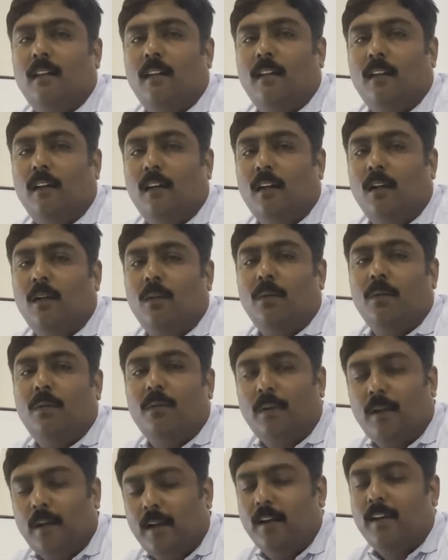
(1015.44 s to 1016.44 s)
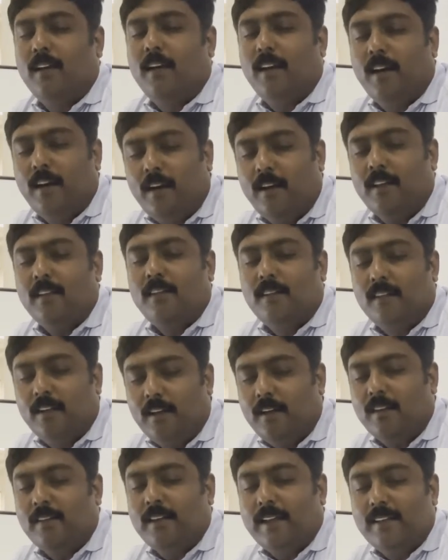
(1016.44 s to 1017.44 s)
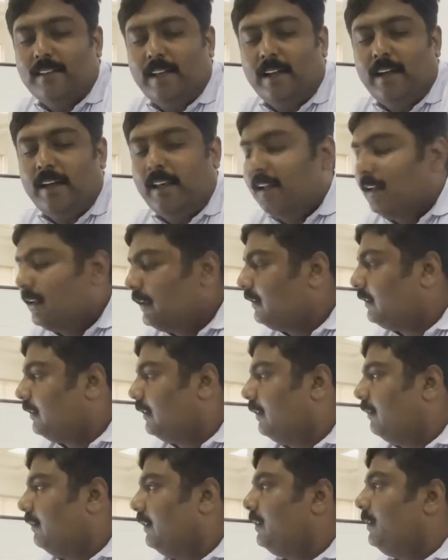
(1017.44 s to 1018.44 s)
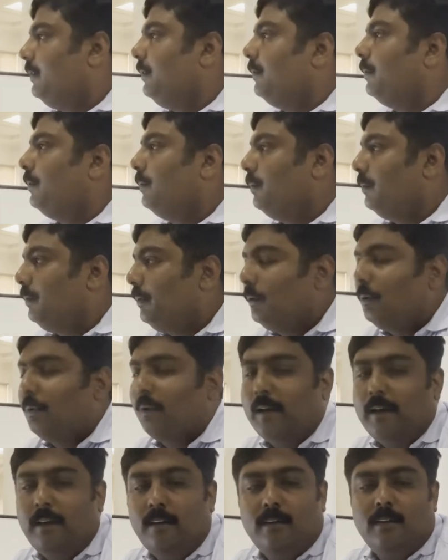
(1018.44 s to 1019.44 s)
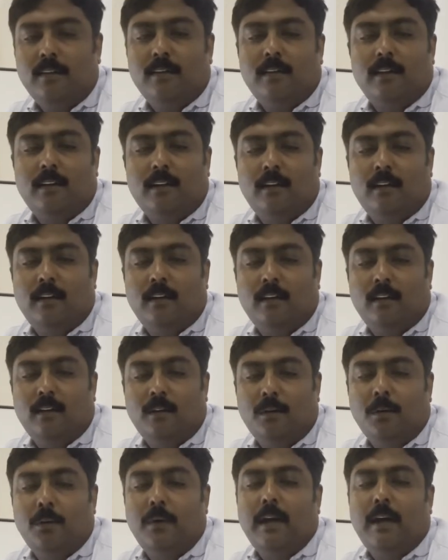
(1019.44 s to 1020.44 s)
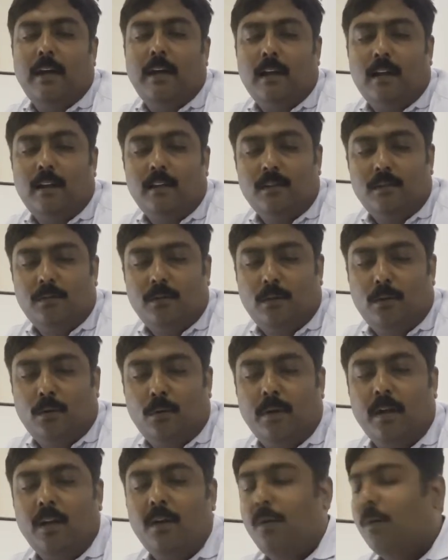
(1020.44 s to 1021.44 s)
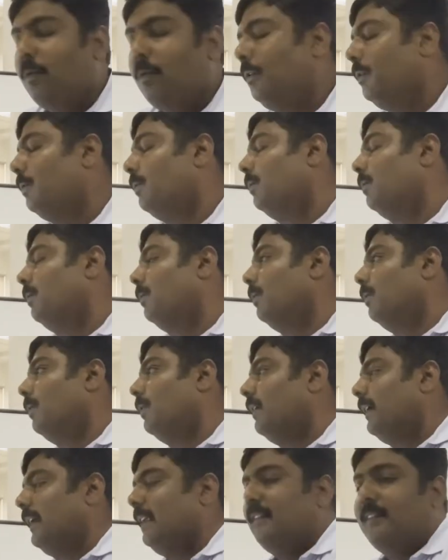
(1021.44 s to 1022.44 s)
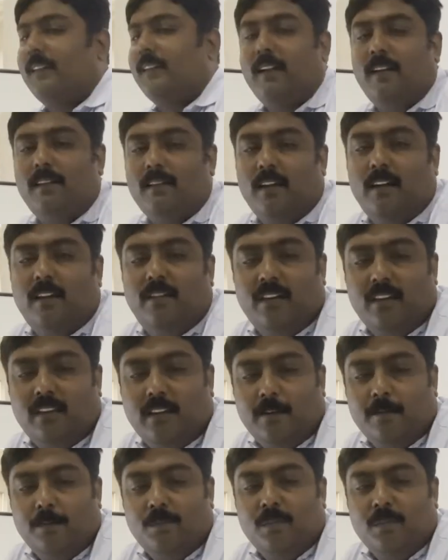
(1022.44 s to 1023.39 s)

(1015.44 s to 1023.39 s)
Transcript: now it is exciting us with new releases and new data. It's throwing new insights and everything.